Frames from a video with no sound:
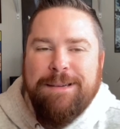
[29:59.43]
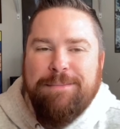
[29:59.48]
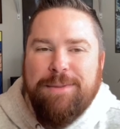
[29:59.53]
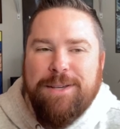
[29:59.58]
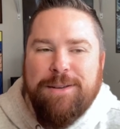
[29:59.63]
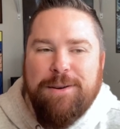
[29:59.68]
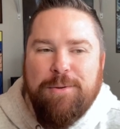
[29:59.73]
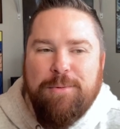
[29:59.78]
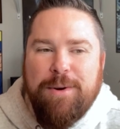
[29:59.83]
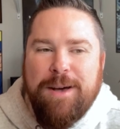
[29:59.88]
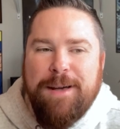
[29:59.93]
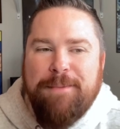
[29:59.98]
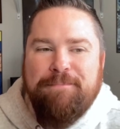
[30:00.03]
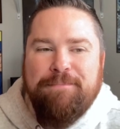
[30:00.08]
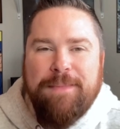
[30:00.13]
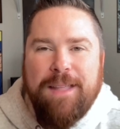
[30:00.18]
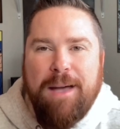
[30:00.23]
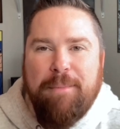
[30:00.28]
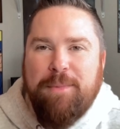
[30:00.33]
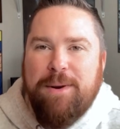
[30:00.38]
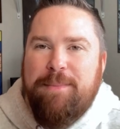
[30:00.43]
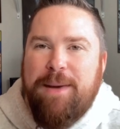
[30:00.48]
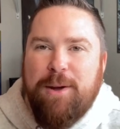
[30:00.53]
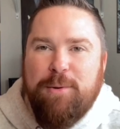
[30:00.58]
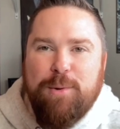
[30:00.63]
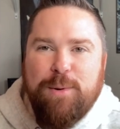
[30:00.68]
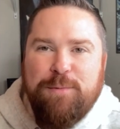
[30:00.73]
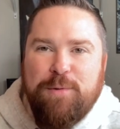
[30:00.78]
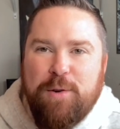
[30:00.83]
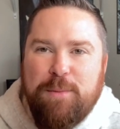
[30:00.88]
But you know what? I'm going to
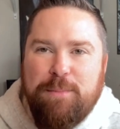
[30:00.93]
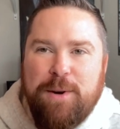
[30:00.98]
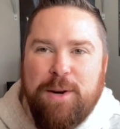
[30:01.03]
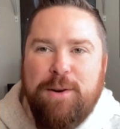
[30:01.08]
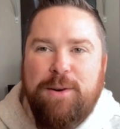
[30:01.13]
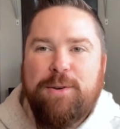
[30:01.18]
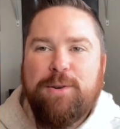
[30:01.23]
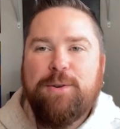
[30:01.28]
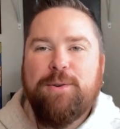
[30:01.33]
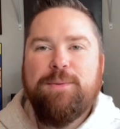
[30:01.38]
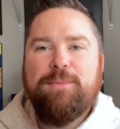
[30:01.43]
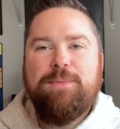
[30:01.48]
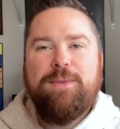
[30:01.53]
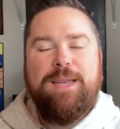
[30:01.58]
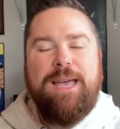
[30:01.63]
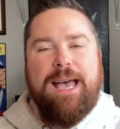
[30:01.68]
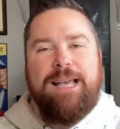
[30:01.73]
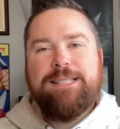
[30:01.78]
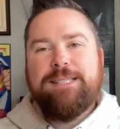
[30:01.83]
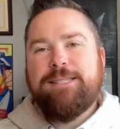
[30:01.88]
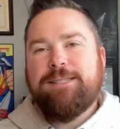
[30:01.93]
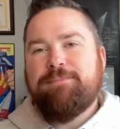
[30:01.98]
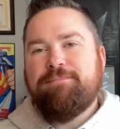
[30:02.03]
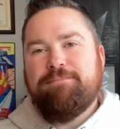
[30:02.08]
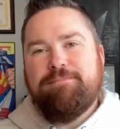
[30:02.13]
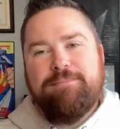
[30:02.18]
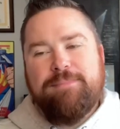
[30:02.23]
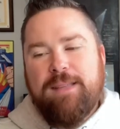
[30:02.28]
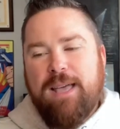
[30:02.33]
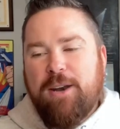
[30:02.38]
make room for a miracle. You guys,
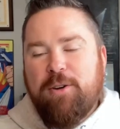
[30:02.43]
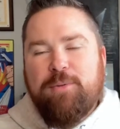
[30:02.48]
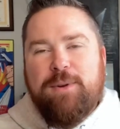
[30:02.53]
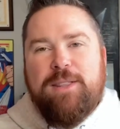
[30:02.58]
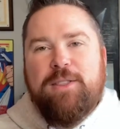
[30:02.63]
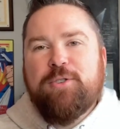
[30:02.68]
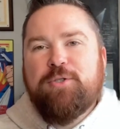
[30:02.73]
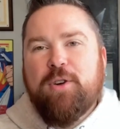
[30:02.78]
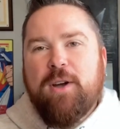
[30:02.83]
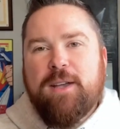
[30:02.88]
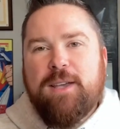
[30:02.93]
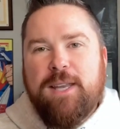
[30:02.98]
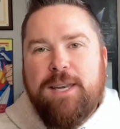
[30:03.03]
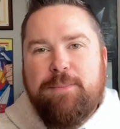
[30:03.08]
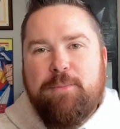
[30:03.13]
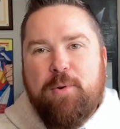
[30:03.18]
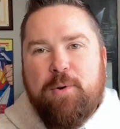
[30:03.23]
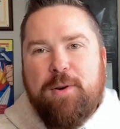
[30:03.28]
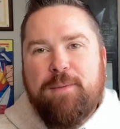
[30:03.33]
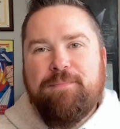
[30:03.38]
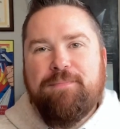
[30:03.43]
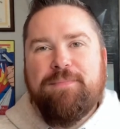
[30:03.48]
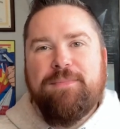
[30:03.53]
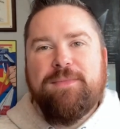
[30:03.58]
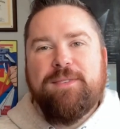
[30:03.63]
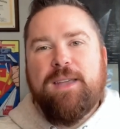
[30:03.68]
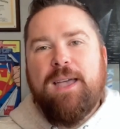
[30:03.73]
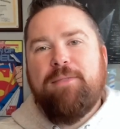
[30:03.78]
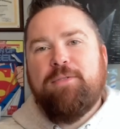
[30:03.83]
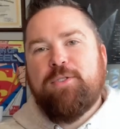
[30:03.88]
I don't need the truck anymore.
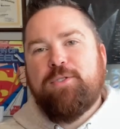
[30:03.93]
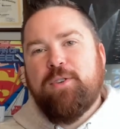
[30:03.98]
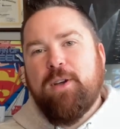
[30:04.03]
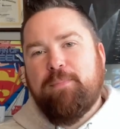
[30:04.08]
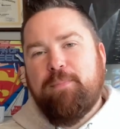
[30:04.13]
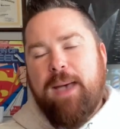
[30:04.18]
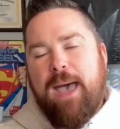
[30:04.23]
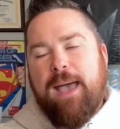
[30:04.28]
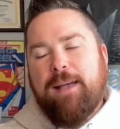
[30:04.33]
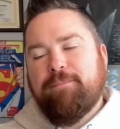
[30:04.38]
Just gave the truck back.